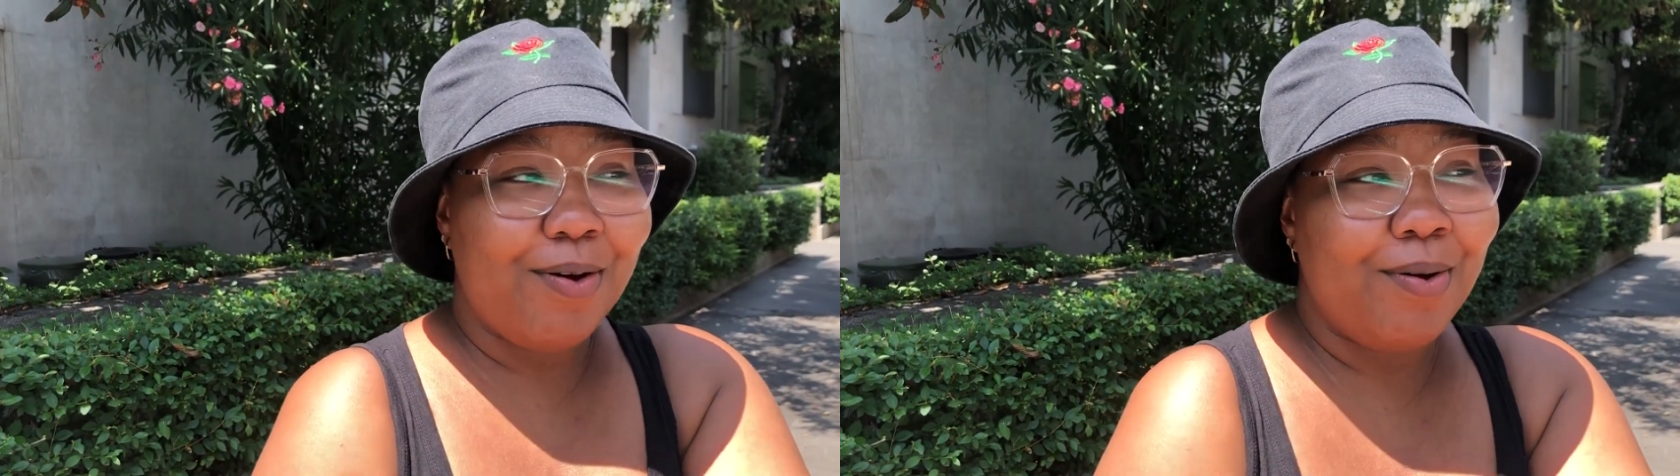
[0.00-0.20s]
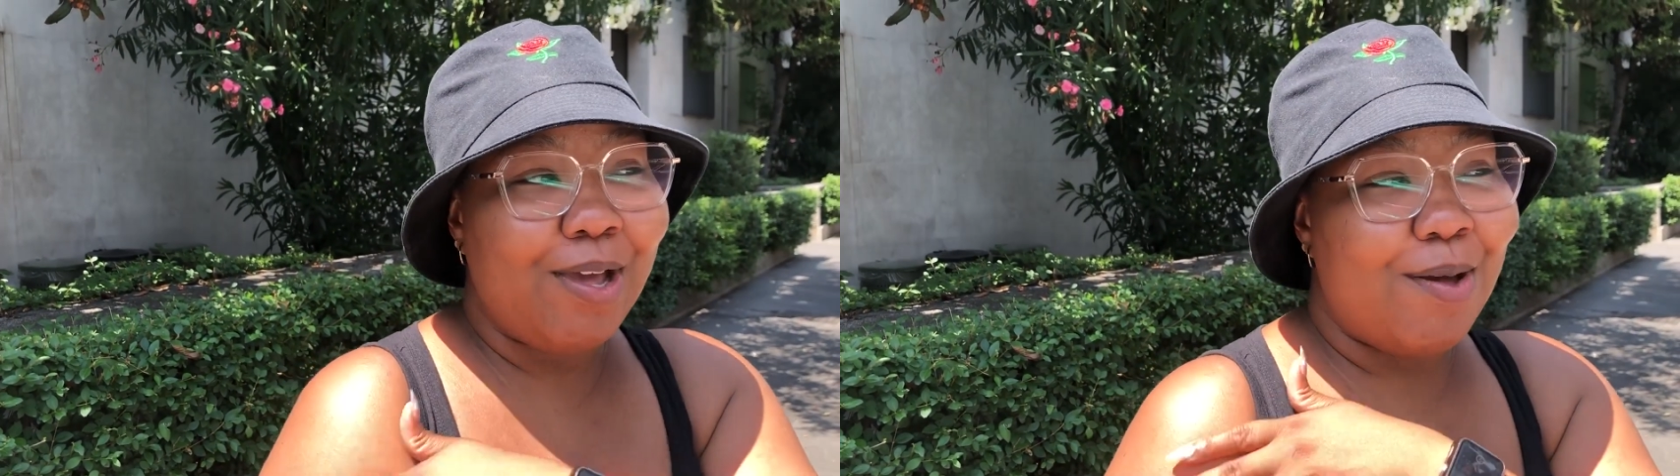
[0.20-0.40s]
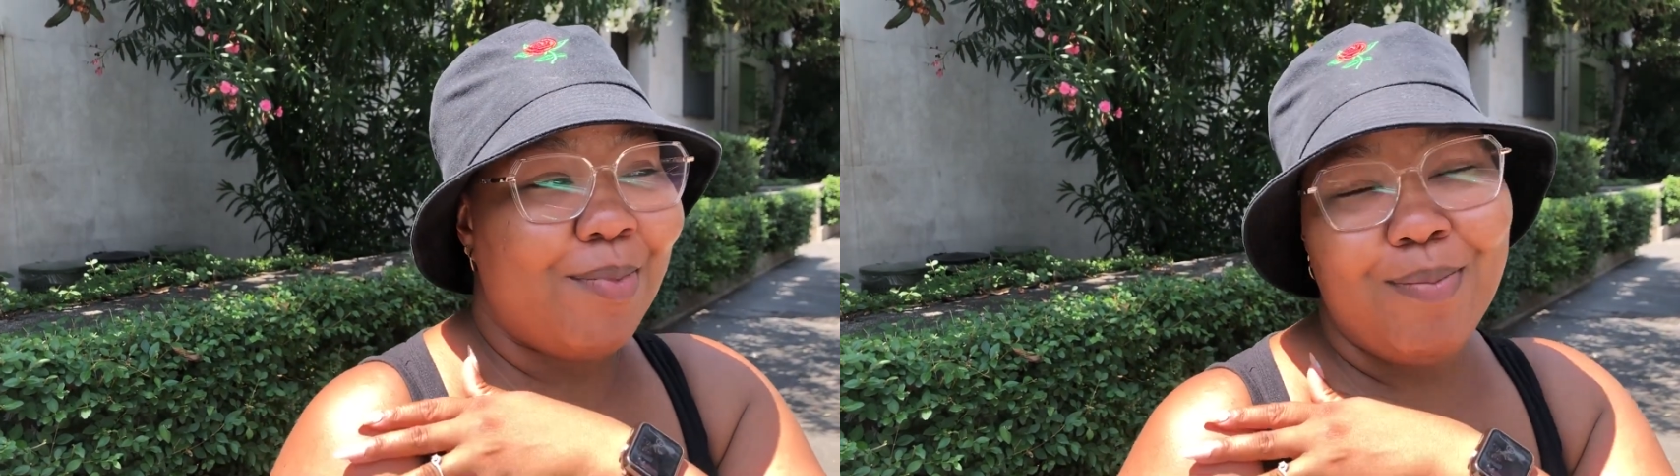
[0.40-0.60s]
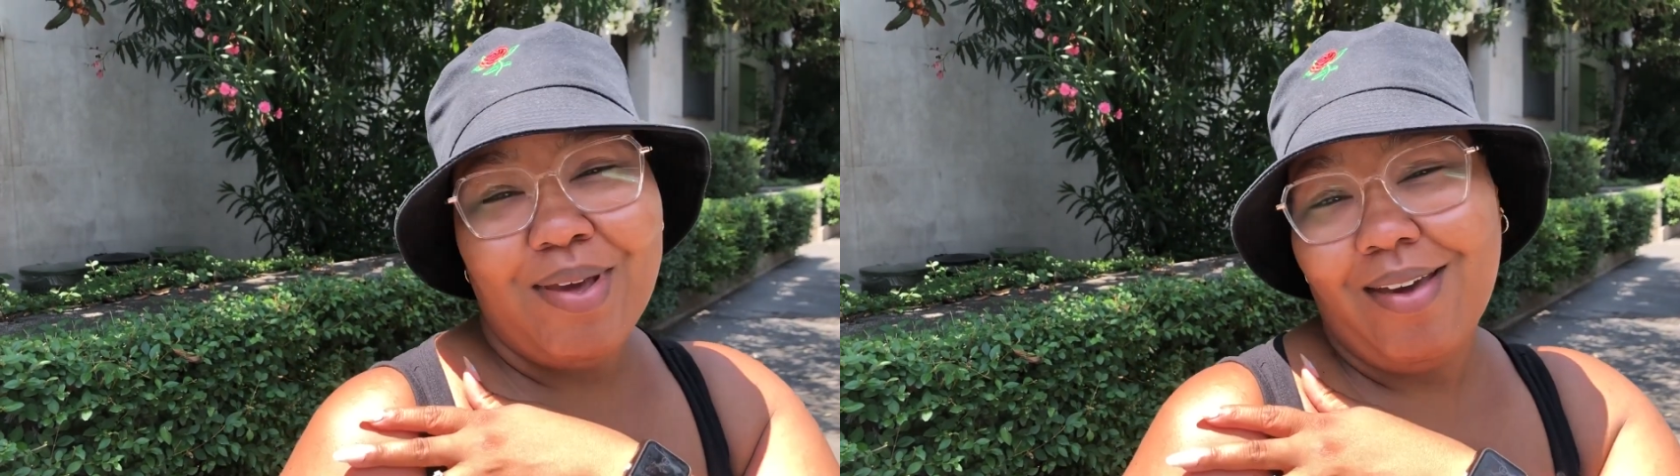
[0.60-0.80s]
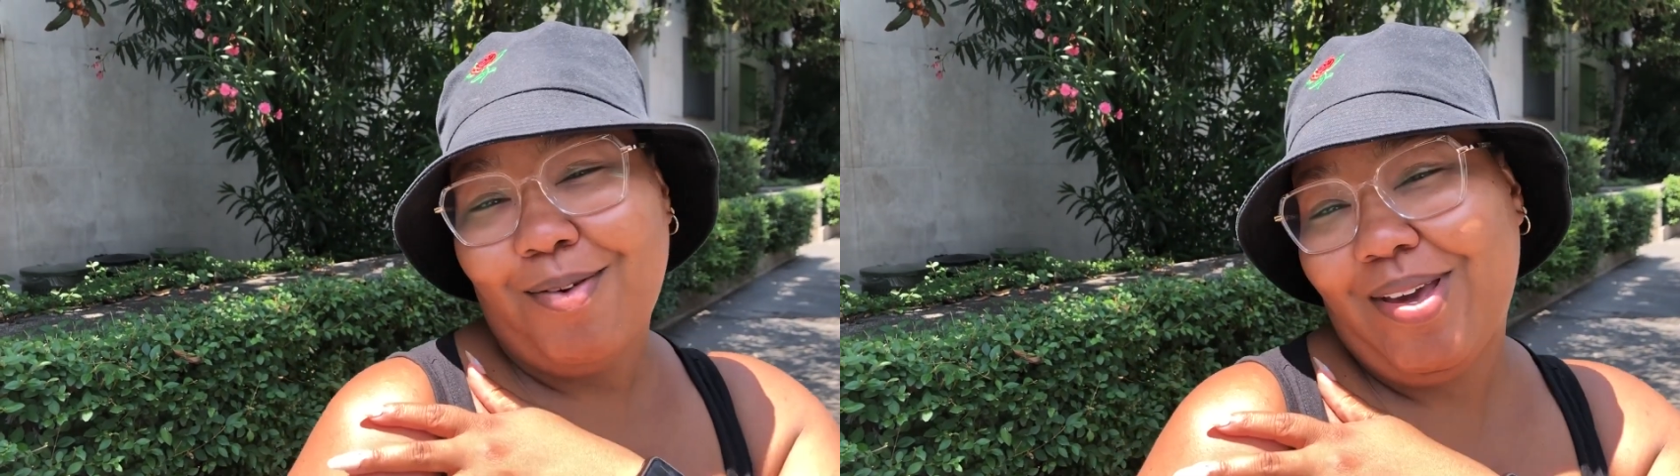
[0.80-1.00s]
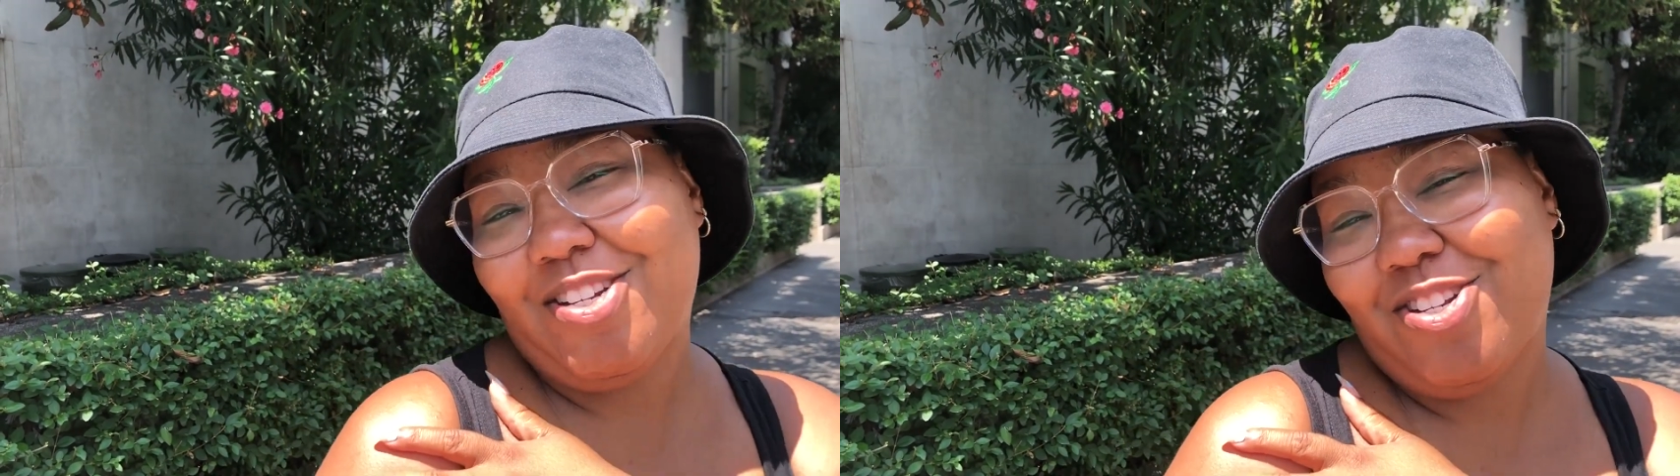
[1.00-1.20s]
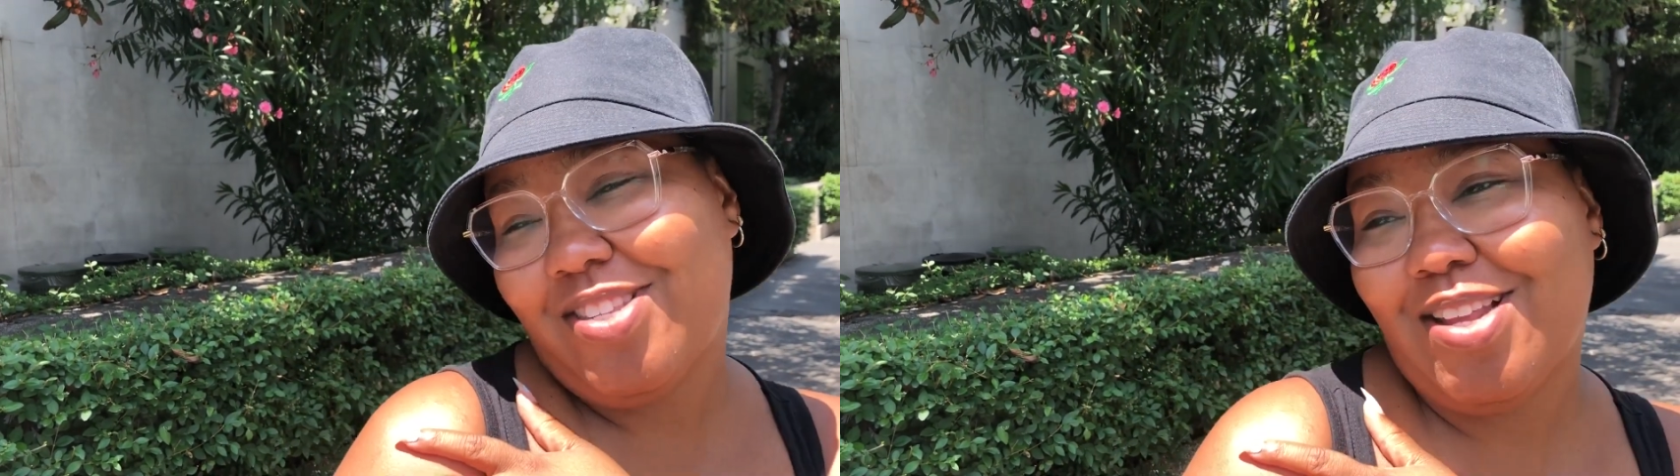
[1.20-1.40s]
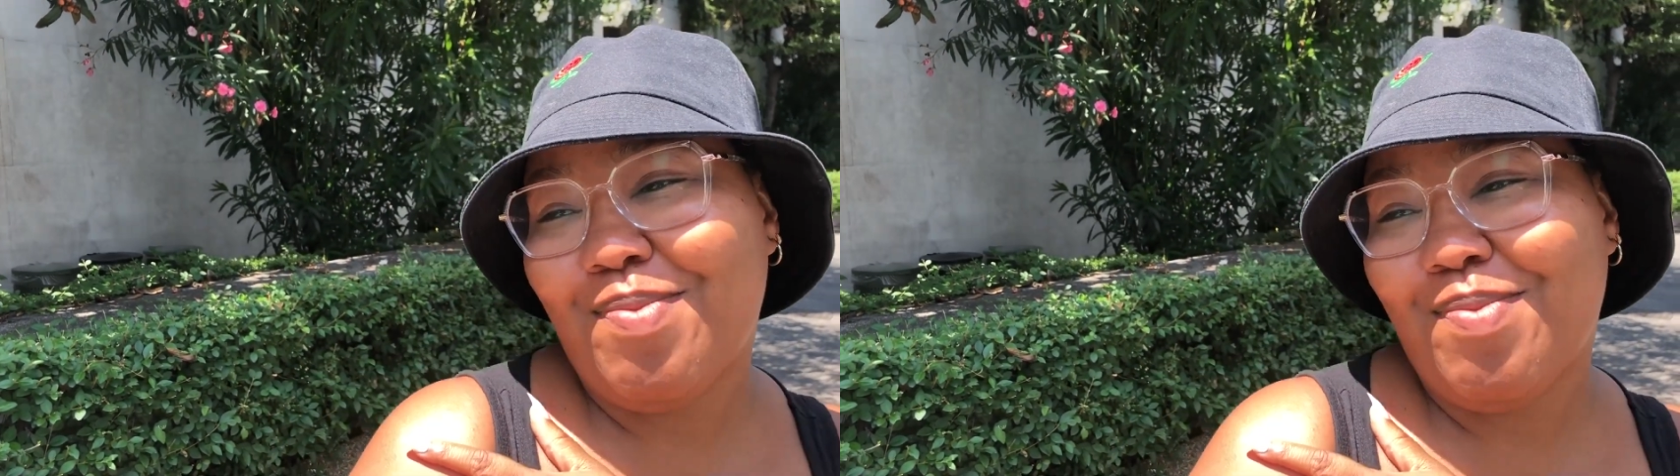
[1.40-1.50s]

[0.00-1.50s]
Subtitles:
okay, maybe we can trust them.